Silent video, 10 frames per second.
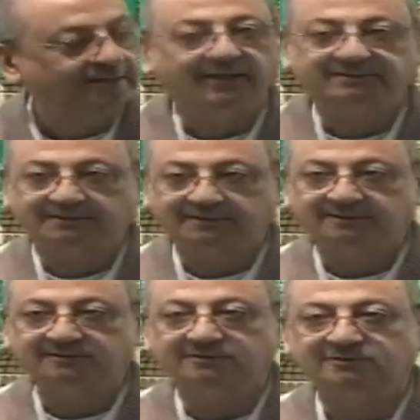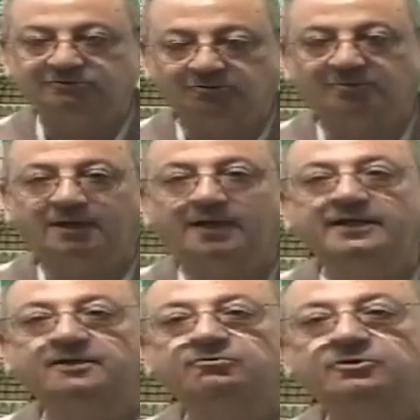as a
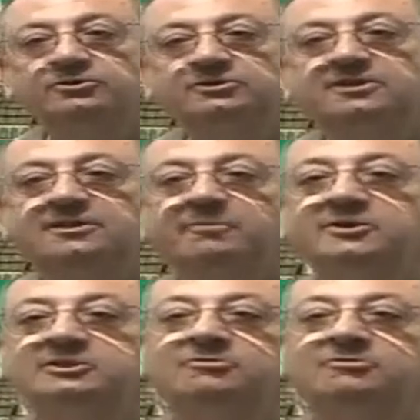jumla in which the tamiz